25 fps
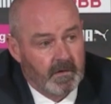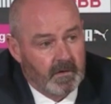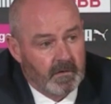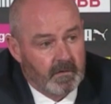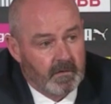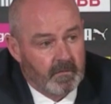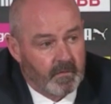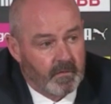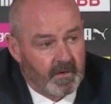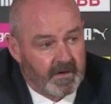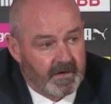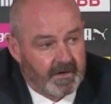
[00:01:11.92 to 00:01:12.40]

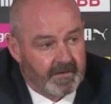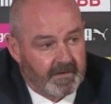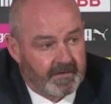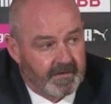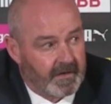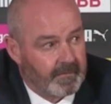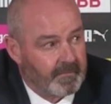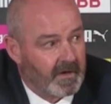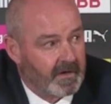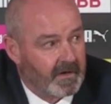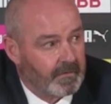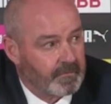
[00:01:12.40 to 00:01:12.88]
We went to
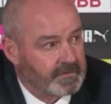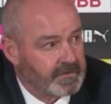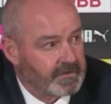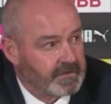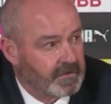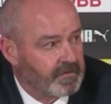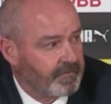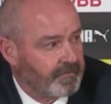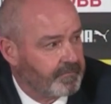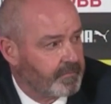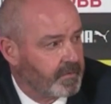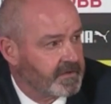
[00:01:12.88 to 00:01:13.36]
Denmark, was a
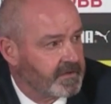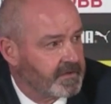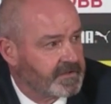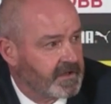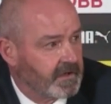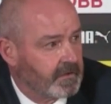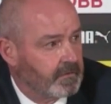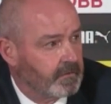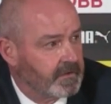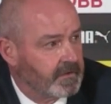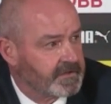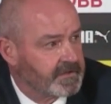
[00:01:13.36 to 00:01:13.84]
tough place
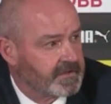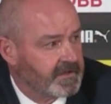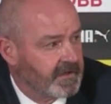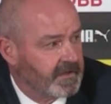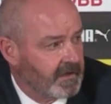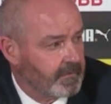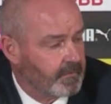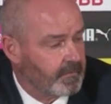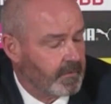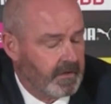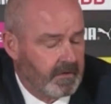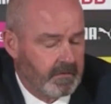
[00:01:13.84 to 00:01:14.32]
to go to
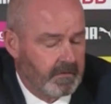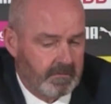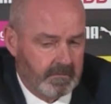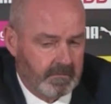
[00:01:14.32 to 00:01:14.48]
start with.